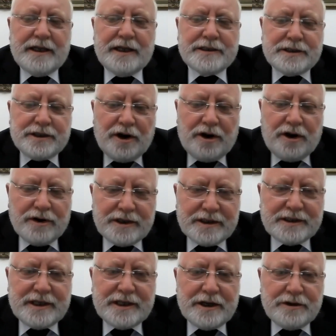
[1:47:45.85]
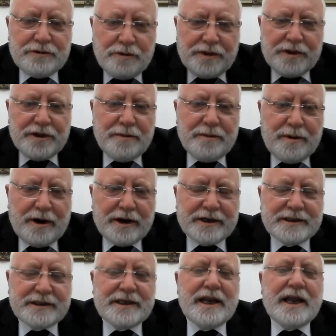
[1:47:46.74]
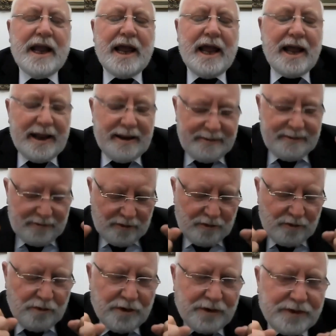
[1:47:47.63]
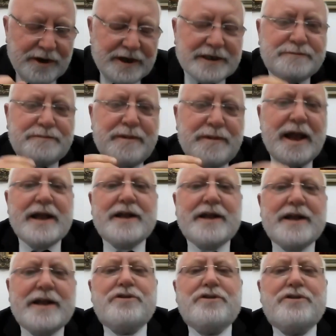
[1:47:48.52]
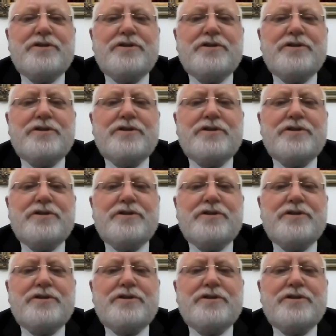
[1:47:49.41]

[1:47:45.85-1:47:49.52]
a strong state with the democracy. With respect,